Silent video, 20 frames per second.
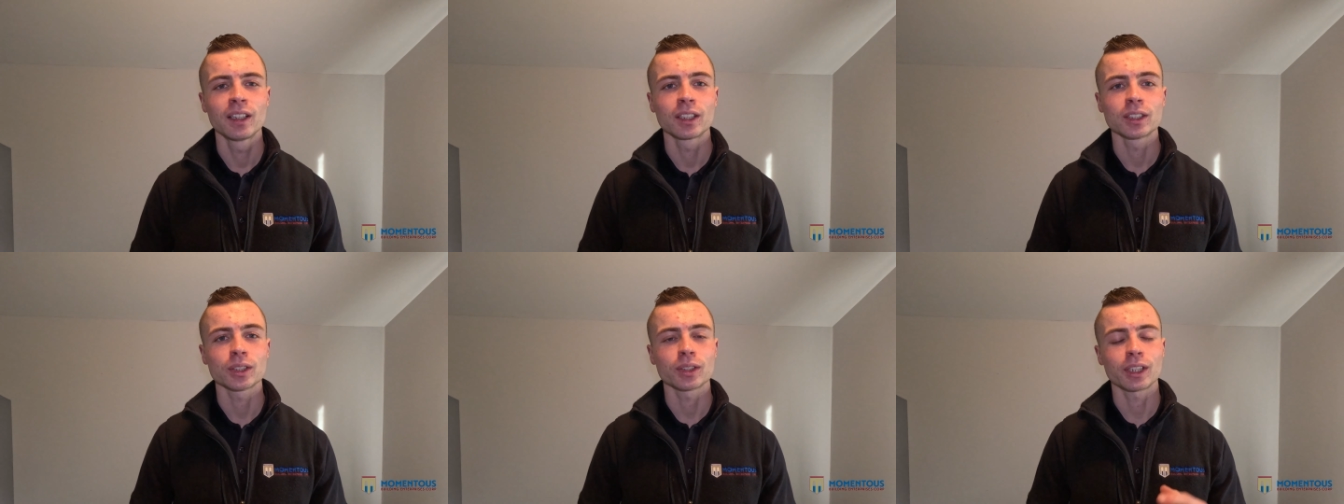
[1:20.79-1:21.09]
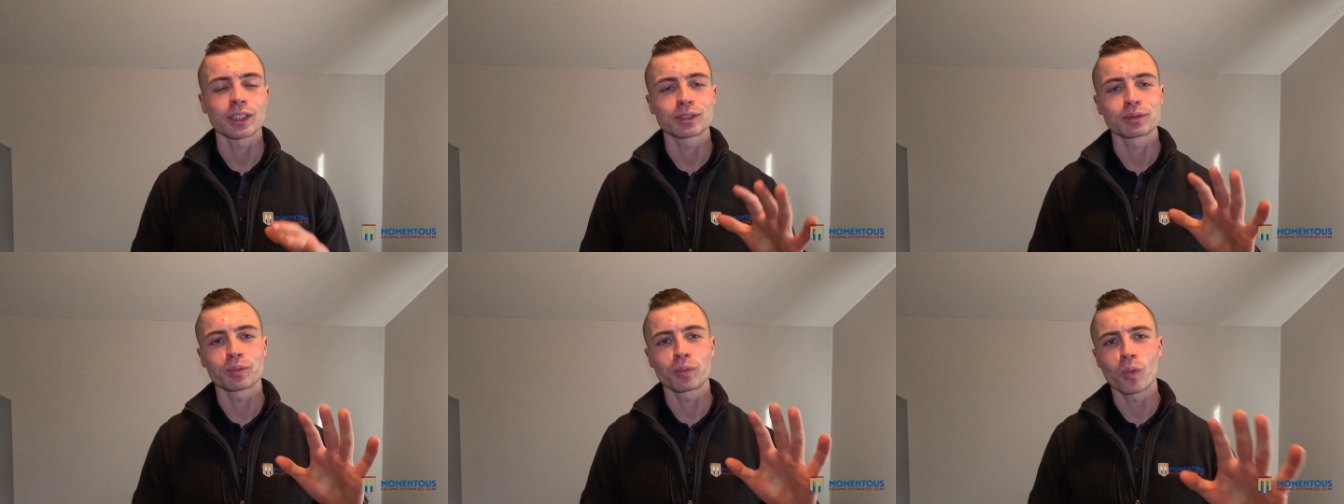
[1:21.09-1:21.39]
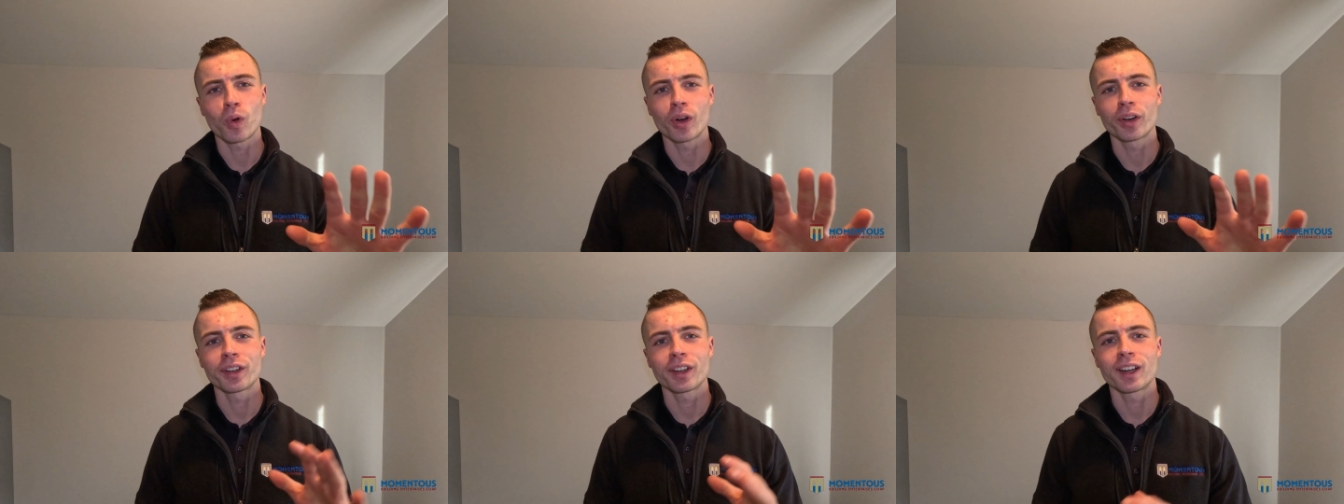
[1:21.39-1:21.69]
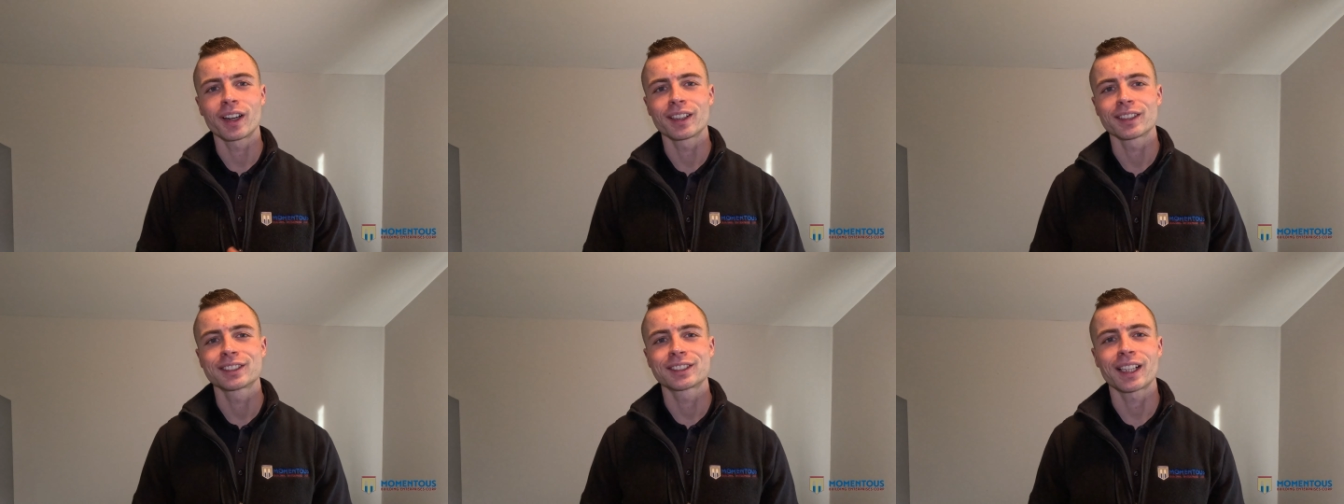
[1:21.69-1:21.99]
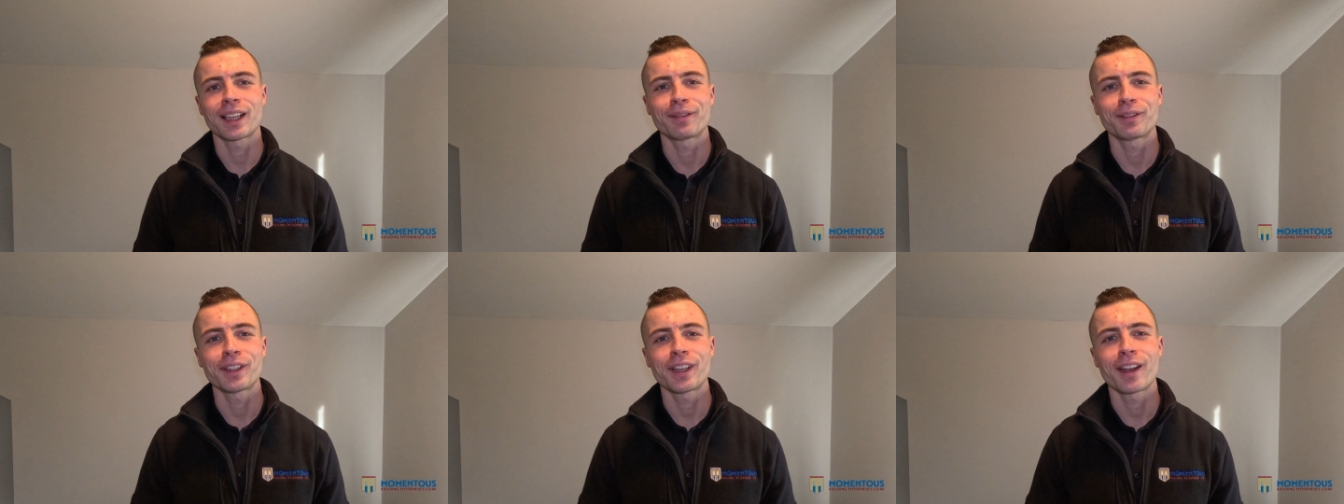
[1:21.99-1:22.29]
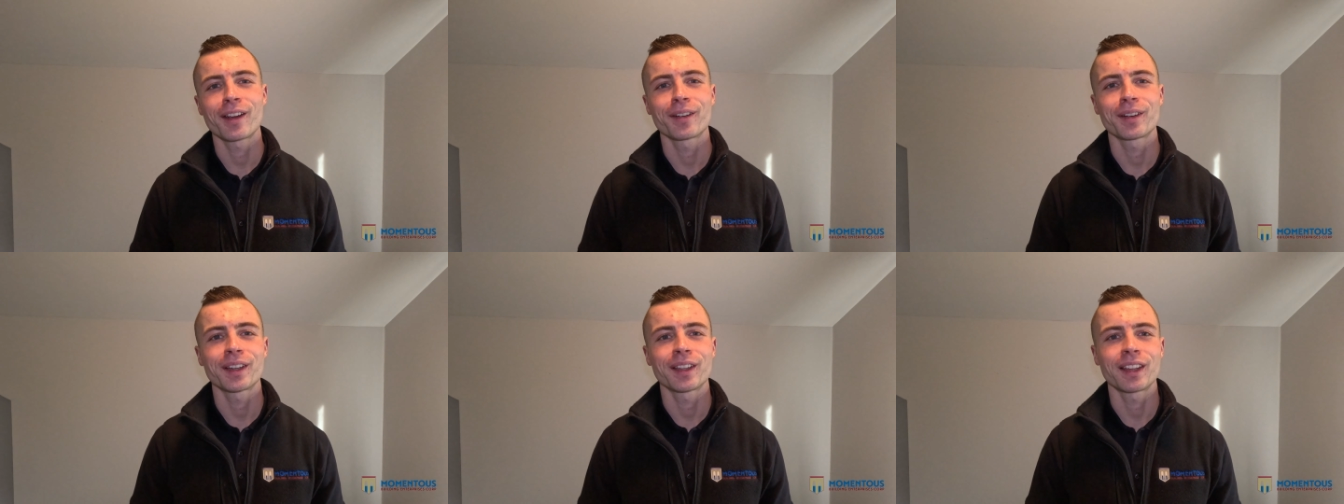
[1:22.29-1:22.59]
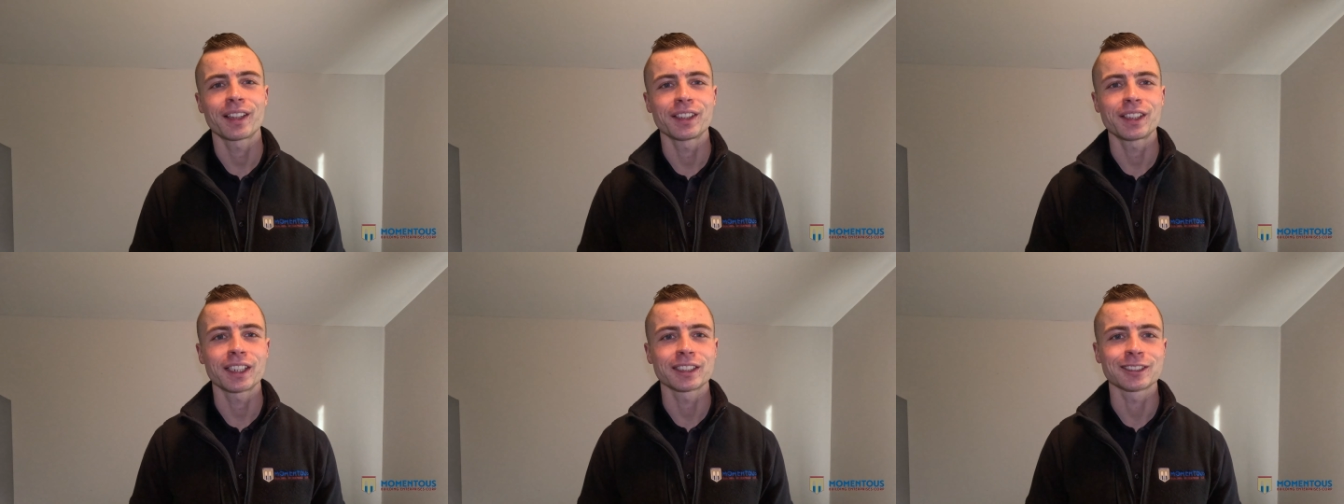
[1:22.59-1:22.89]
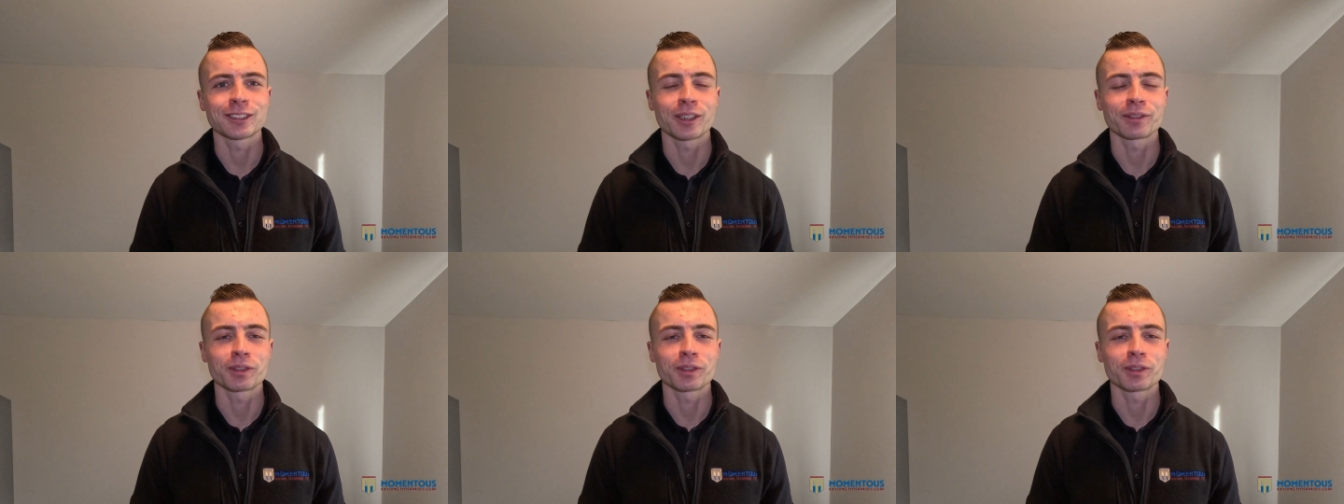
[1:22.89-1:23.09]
so that's one safety area that you guys don't